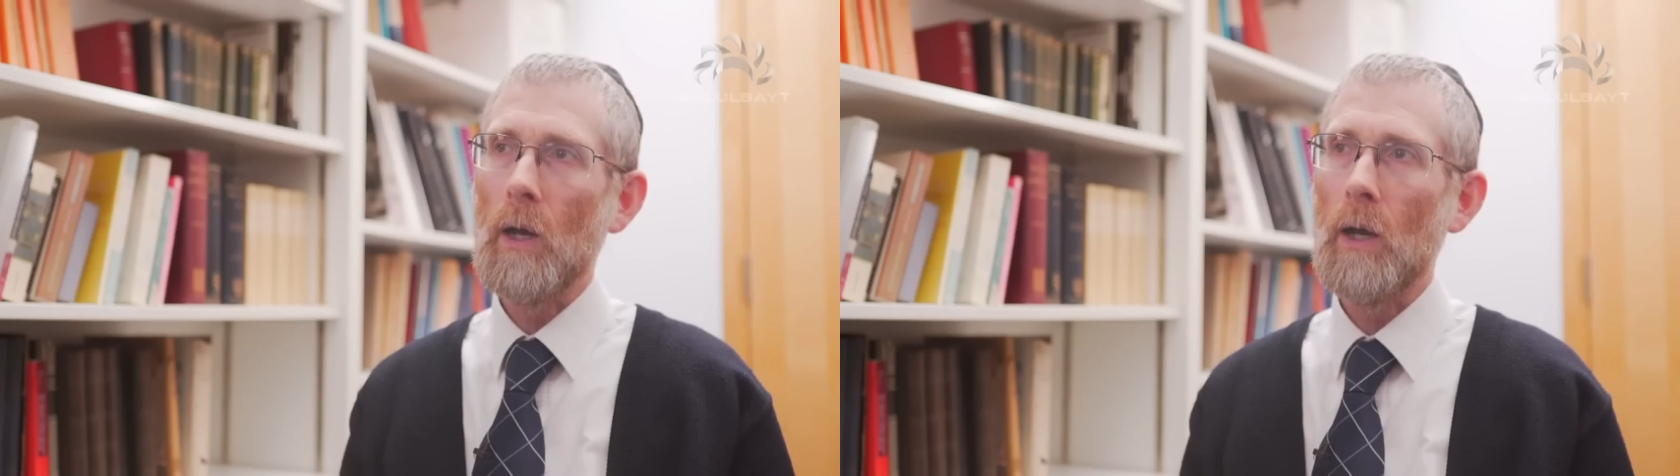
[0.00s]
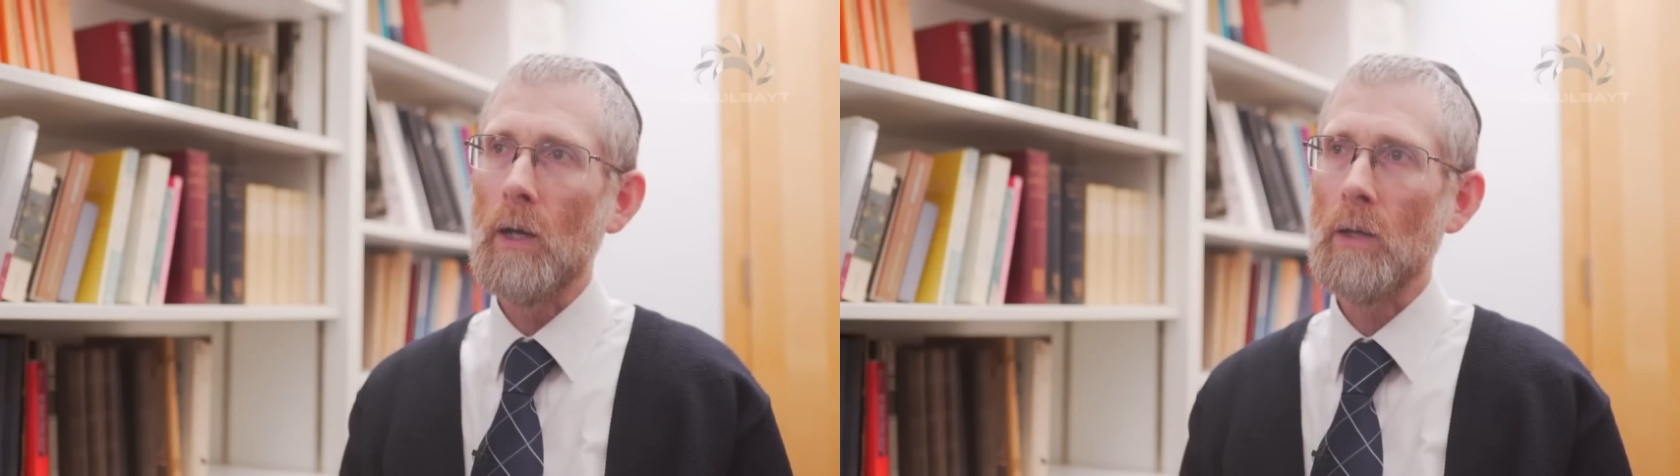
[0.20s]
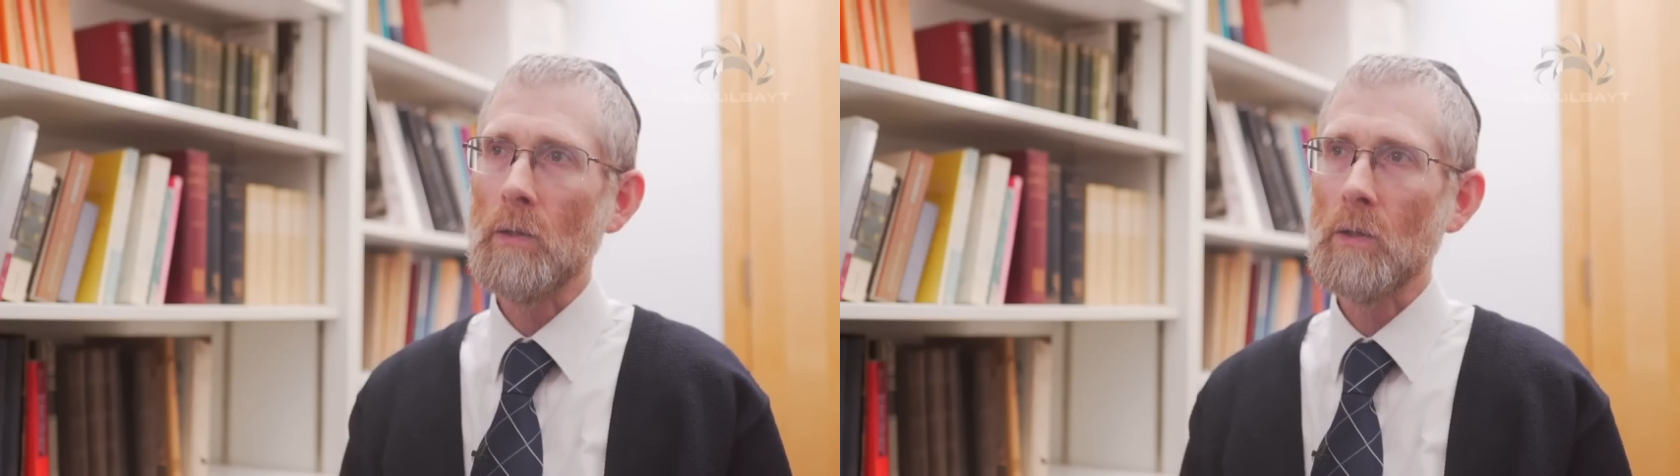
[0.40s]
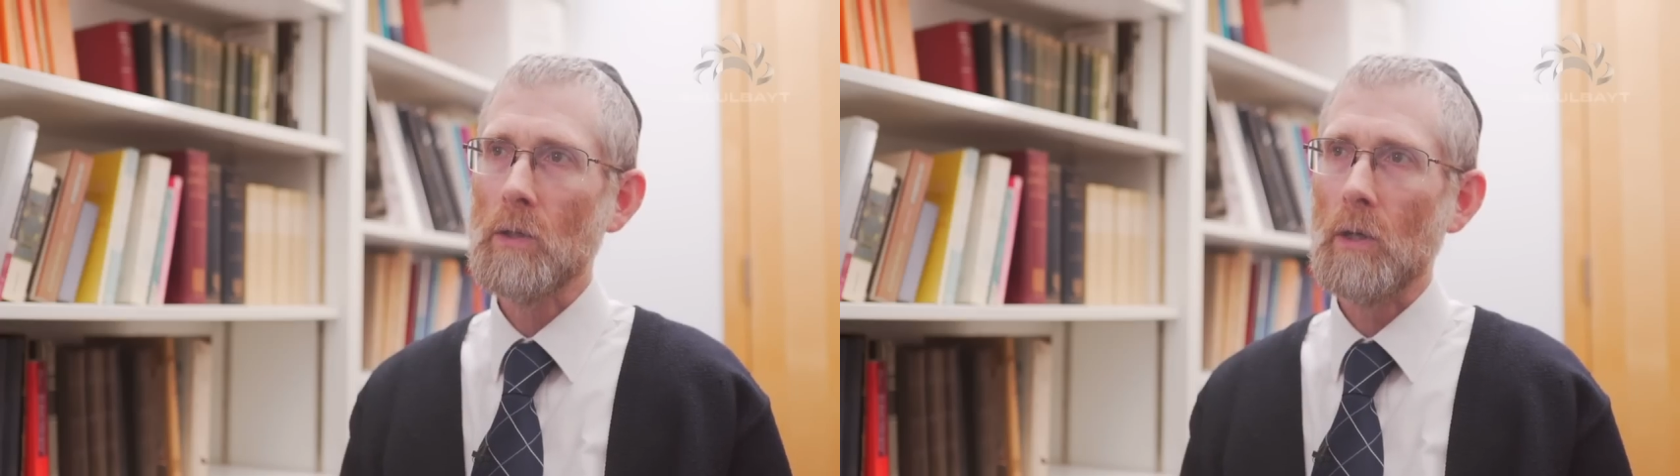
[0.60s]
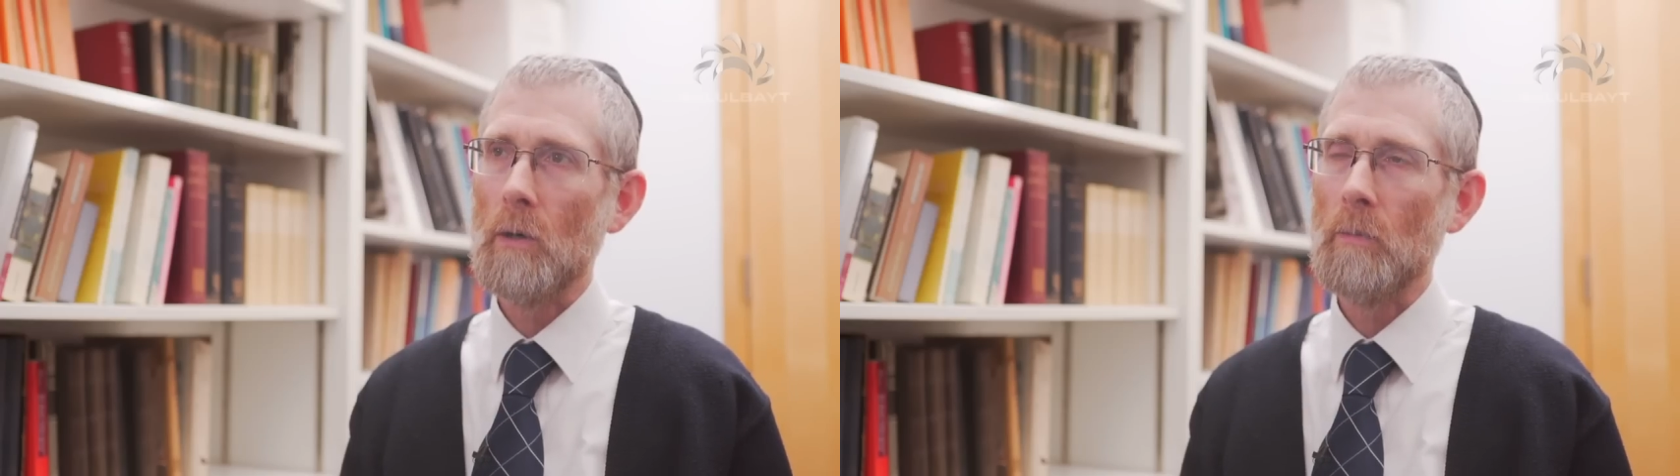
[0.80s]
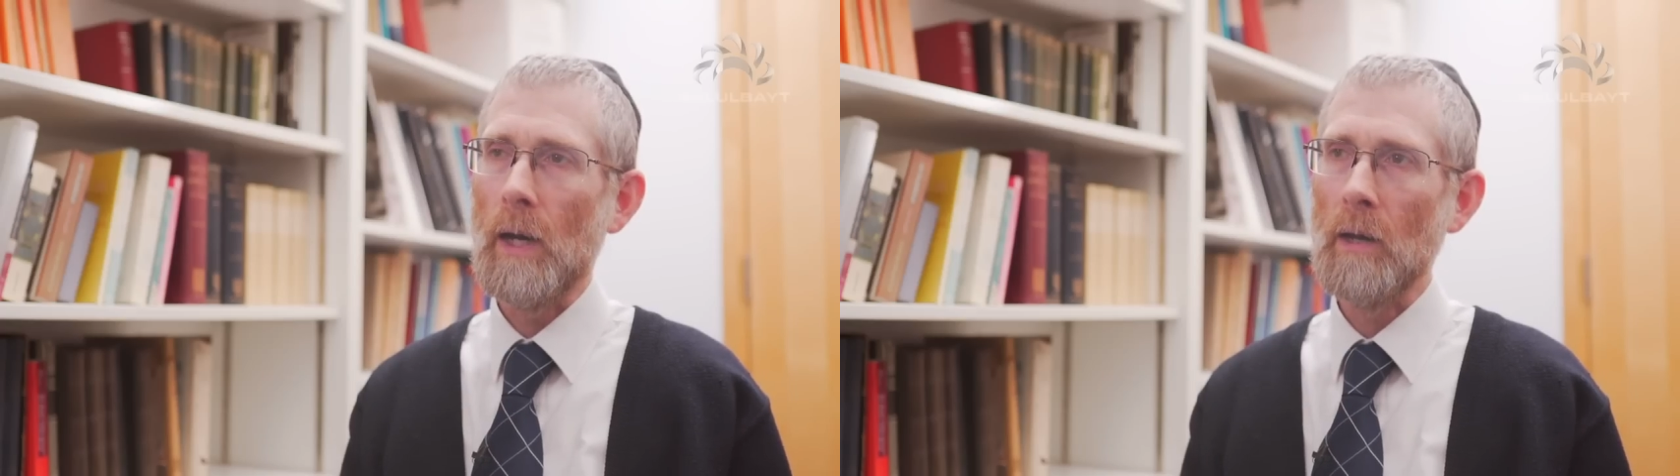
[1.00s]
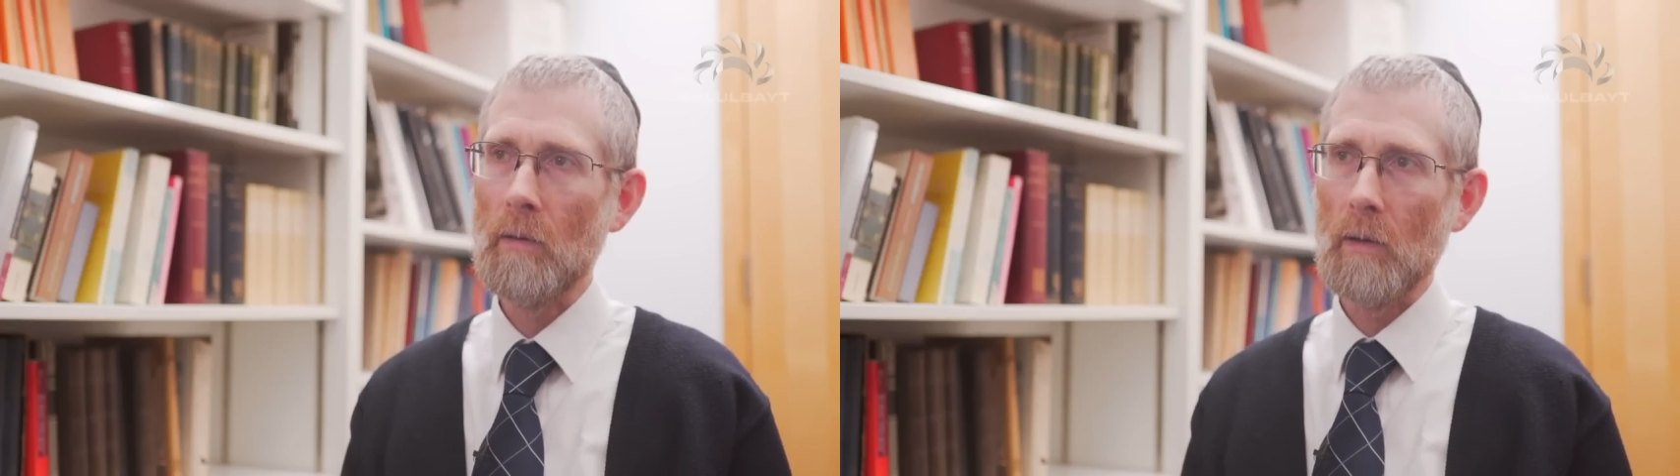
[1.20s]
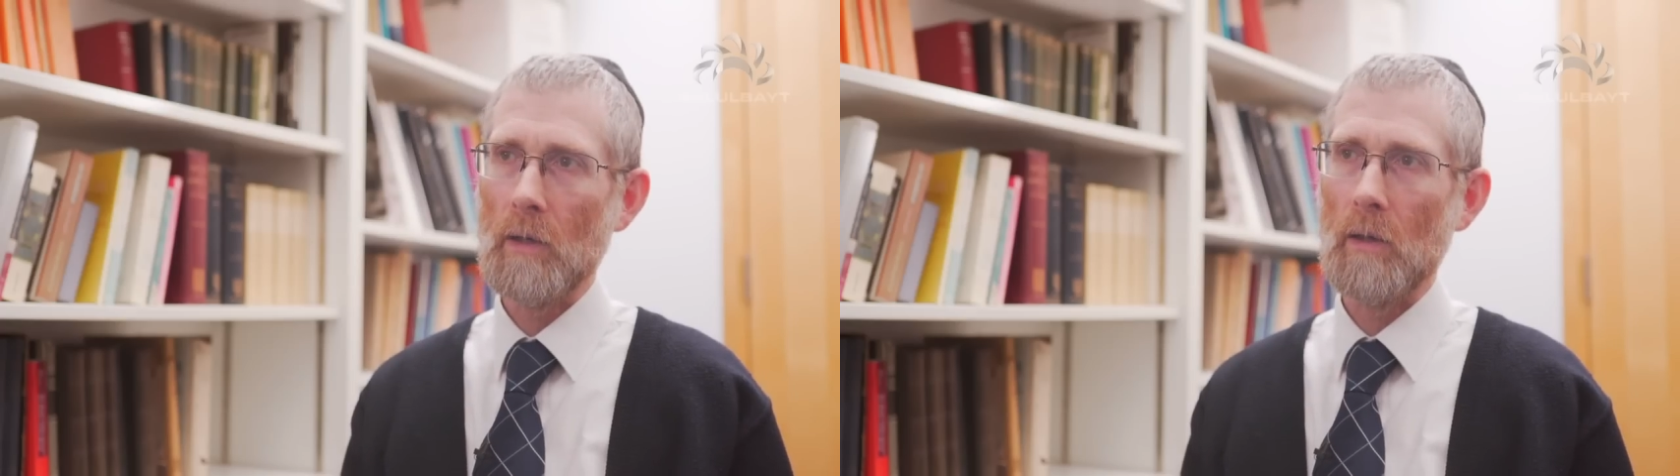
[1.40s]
and Isaac